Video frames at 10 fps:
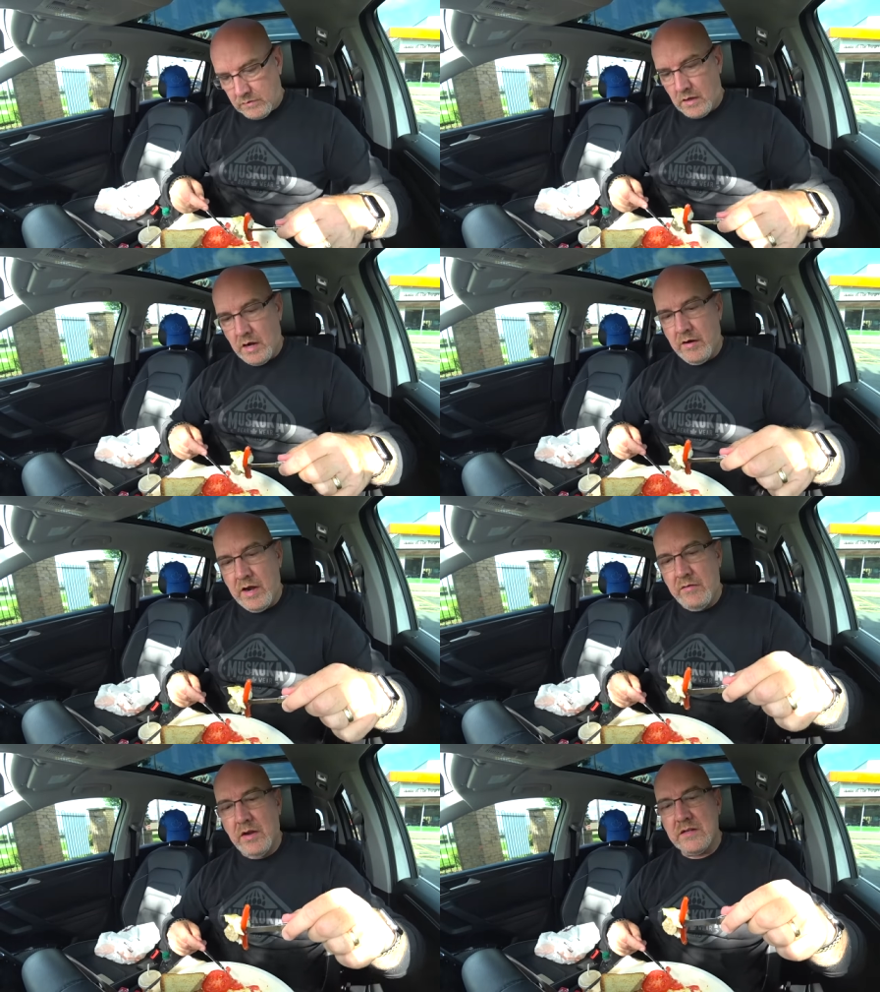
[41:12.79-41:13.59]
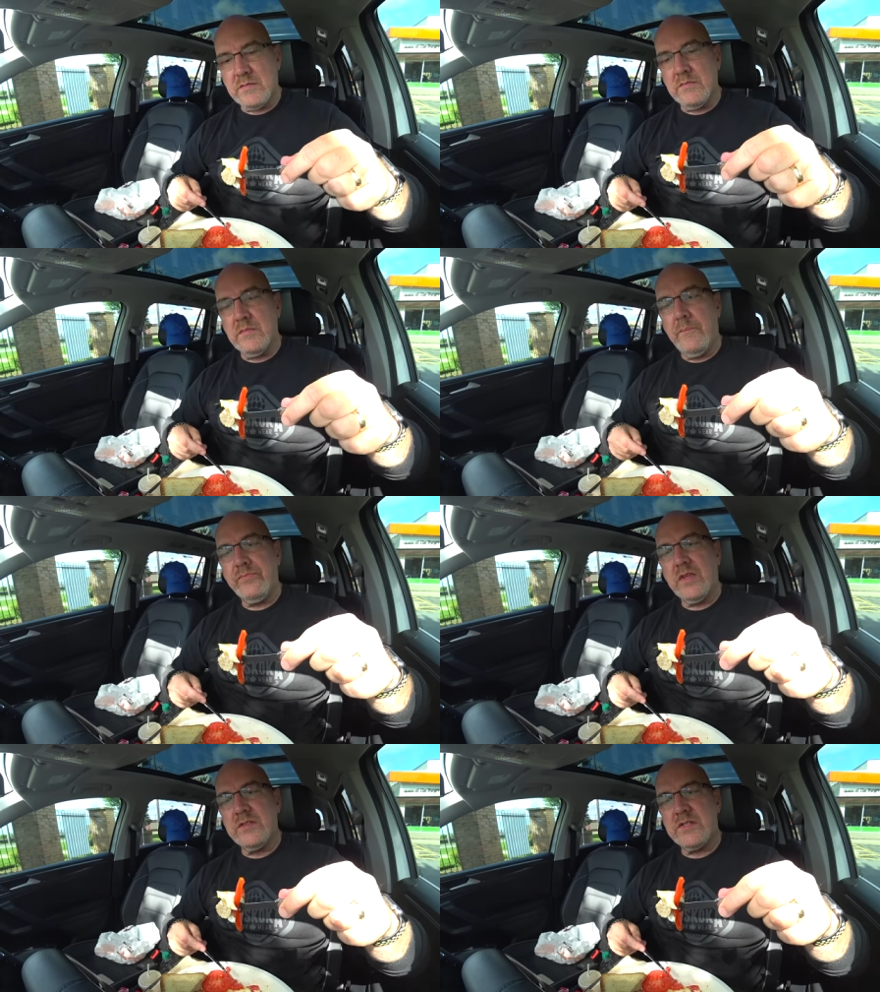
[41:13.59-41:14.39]
All right, we got some
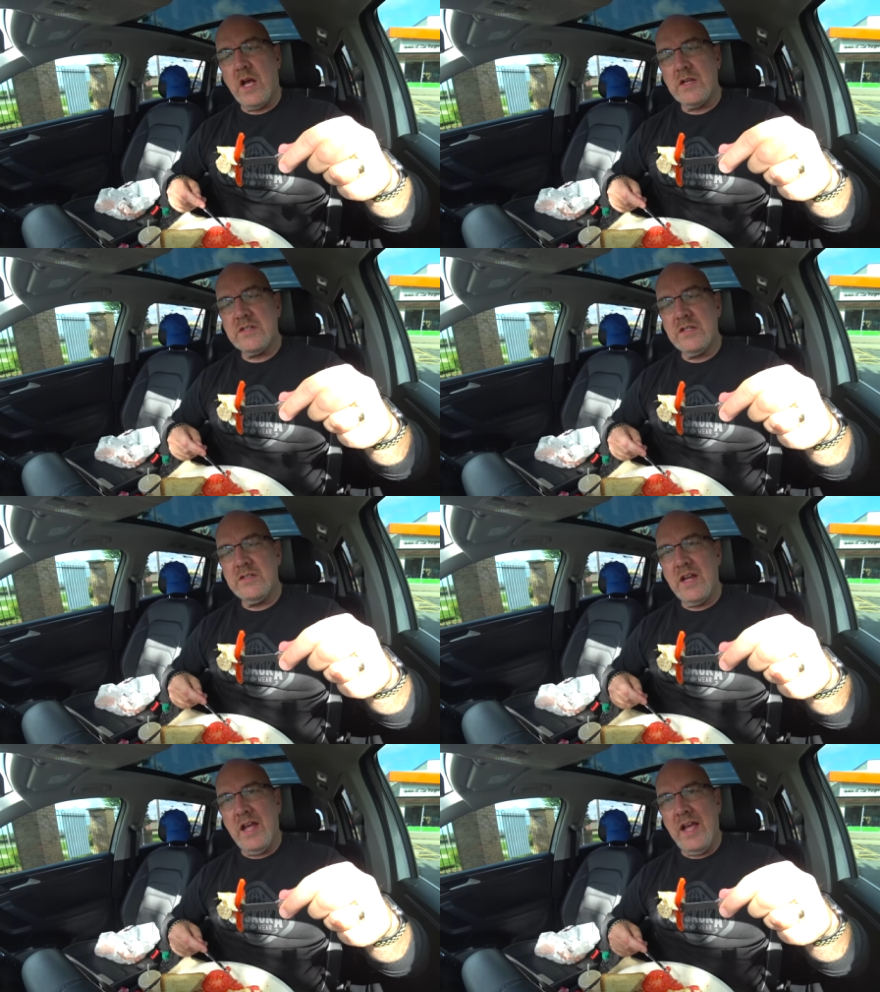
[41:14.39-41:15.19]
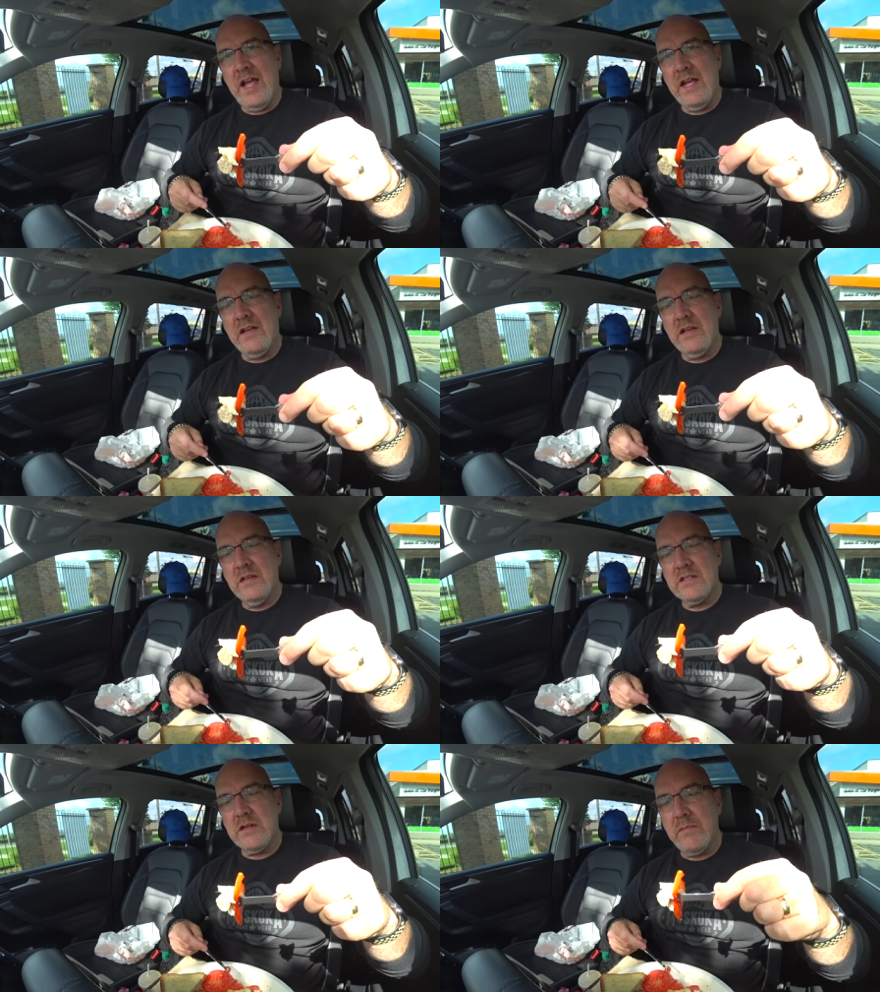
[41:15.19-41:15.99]
sausage, egg,
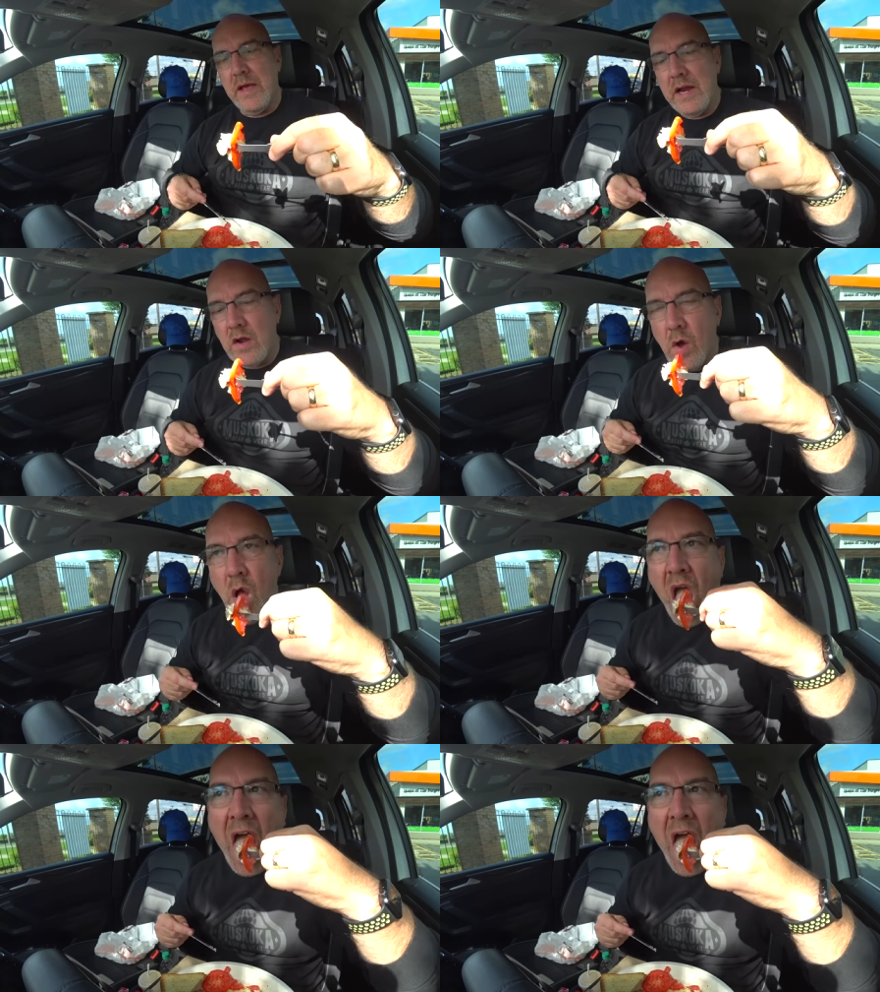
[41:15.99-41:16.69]
tomato.